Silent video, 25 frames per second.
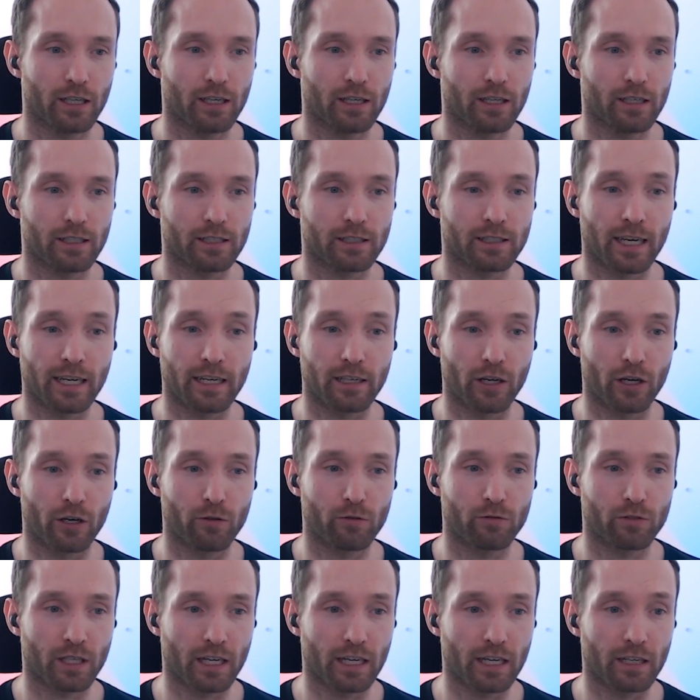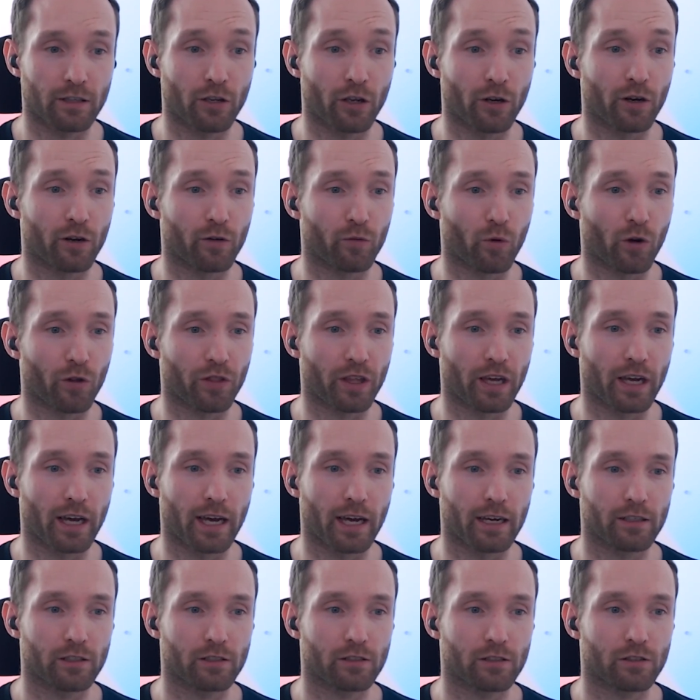you take note of what
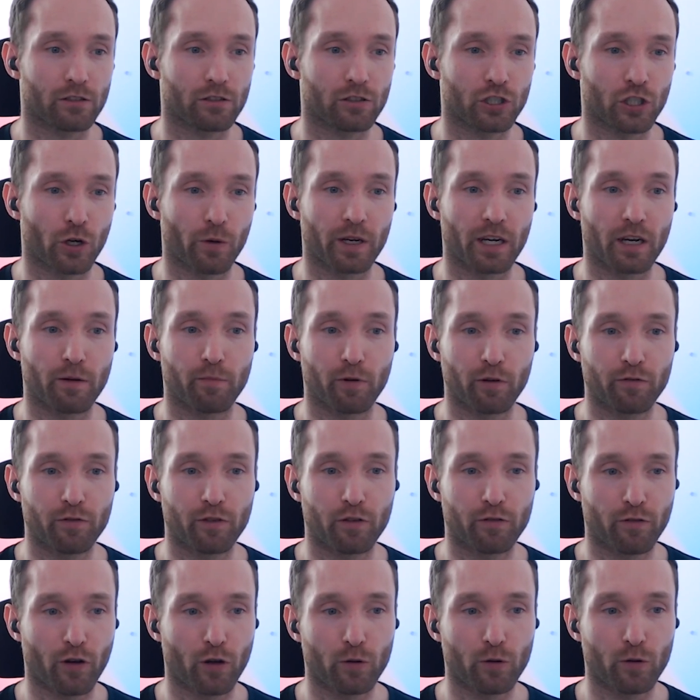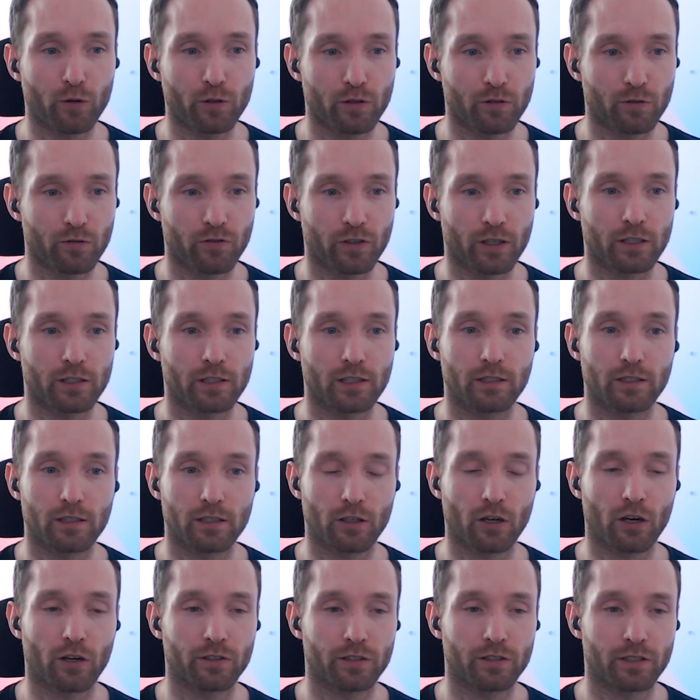they're showing above the fold versus the
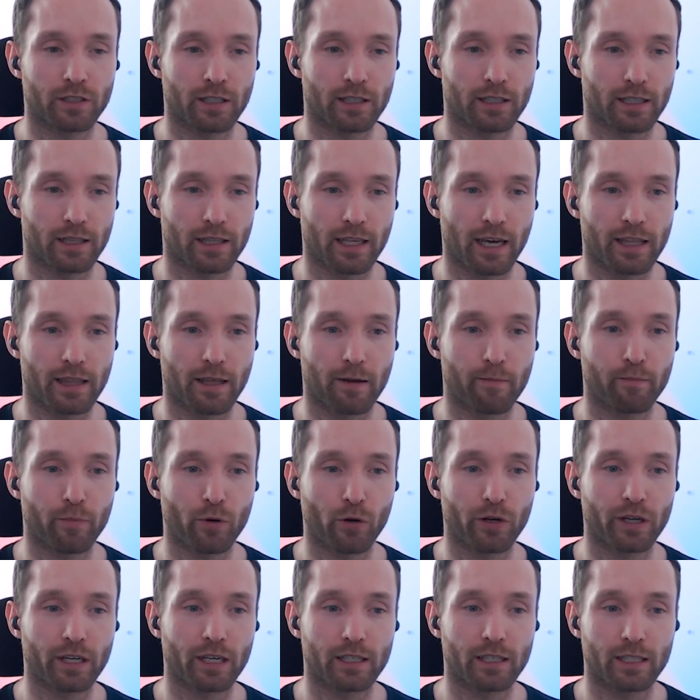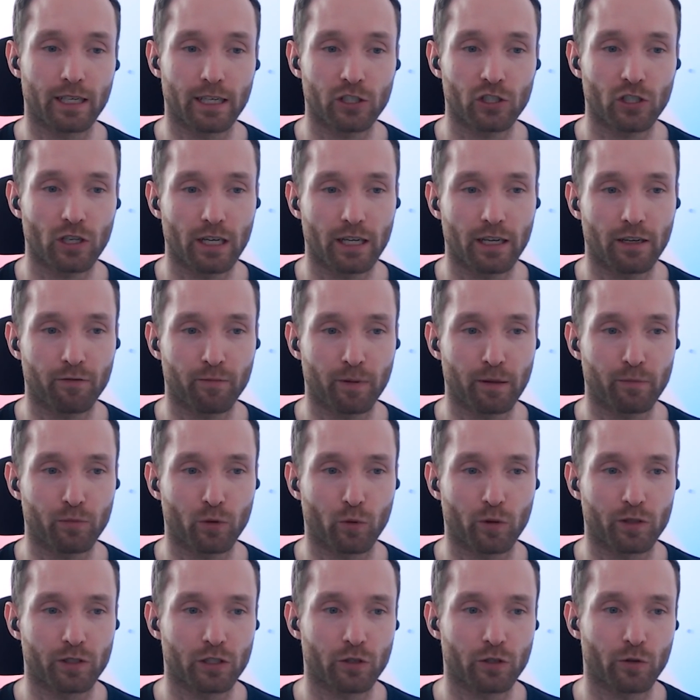content that they're then putting additionally if people
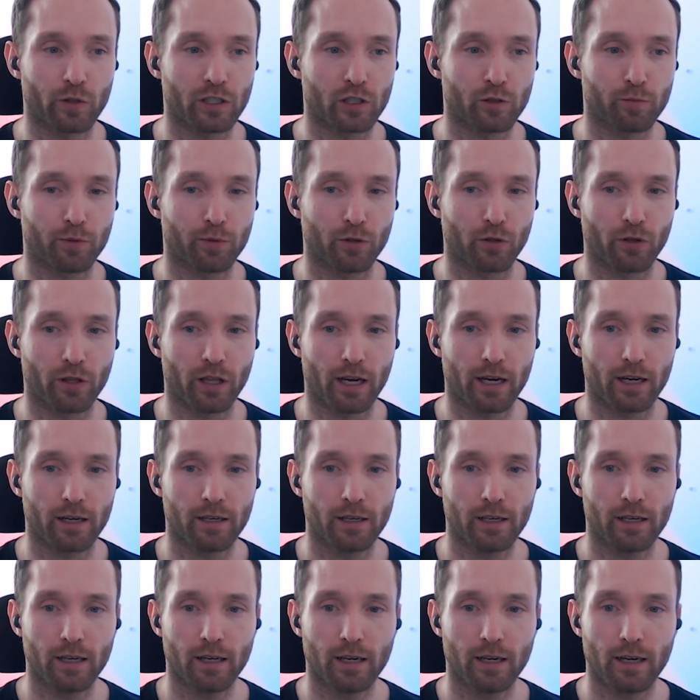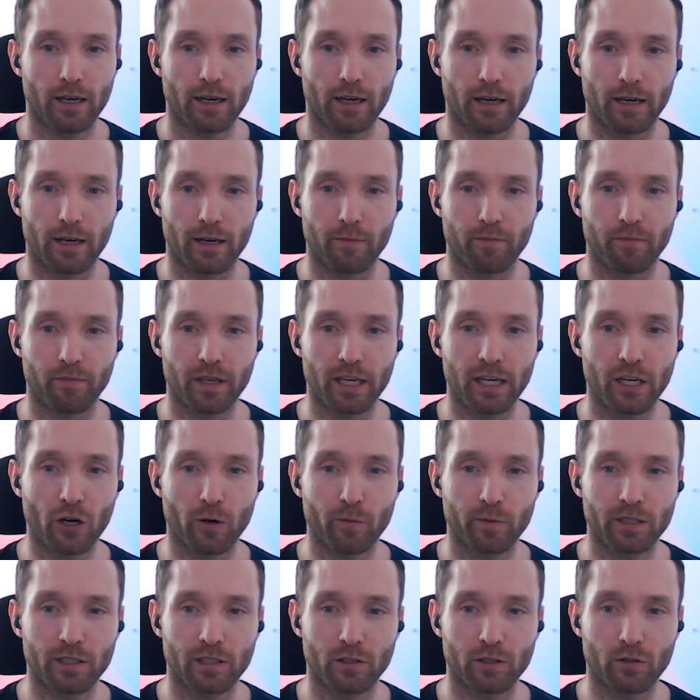want to explore that.
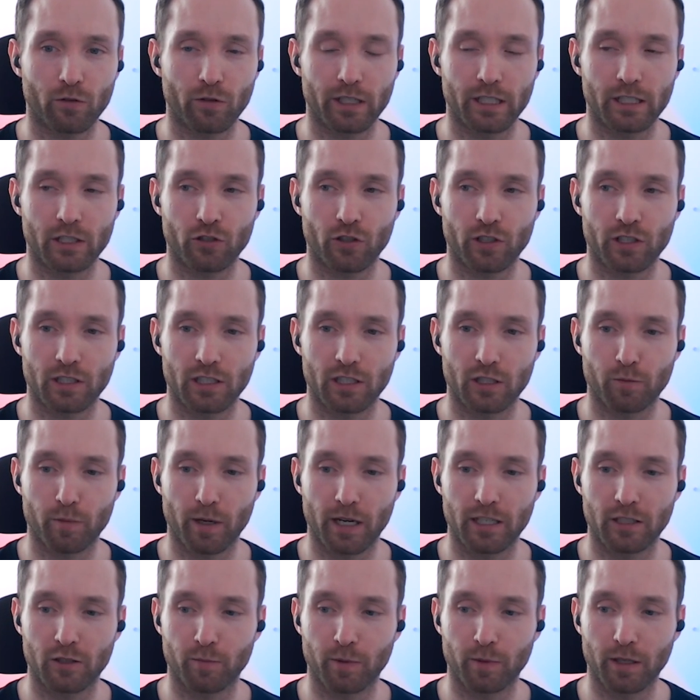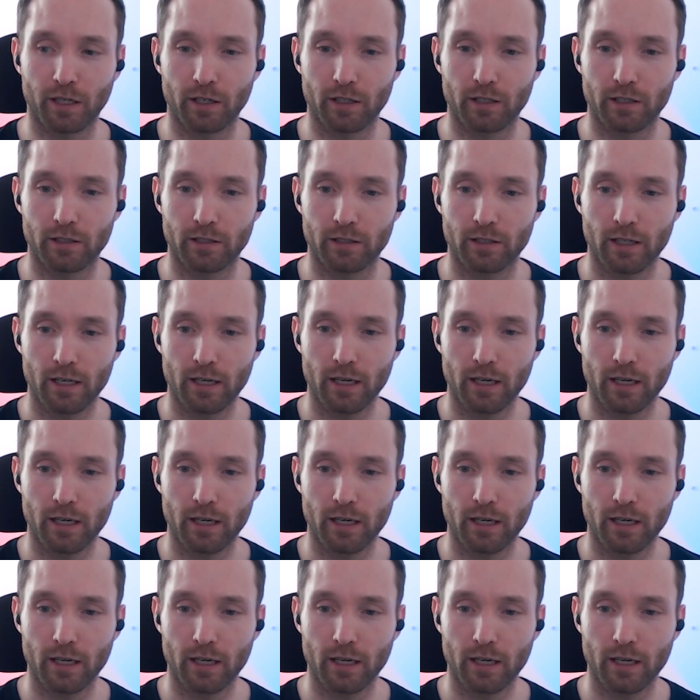E-commerce is a really interesting space because